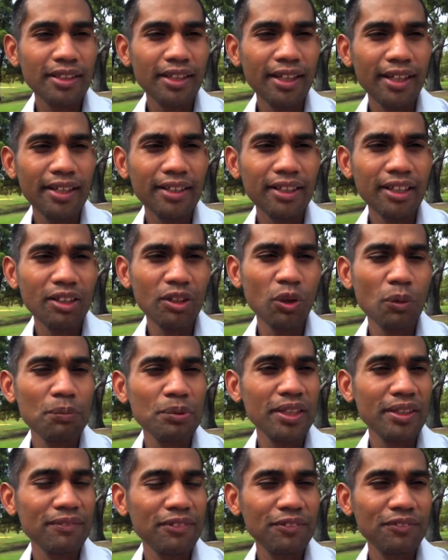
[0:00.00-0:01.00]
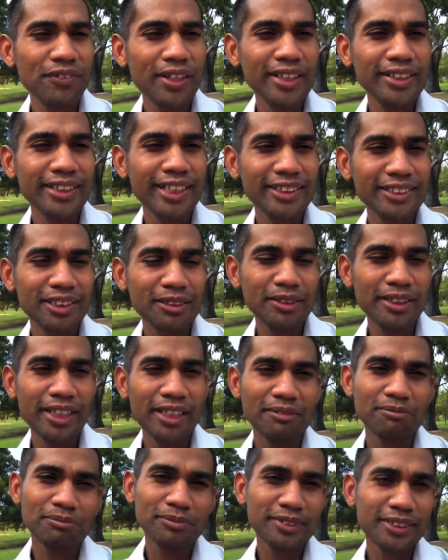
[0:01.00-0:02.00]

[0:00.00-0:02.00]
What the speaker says: I hope you have a fantastic day.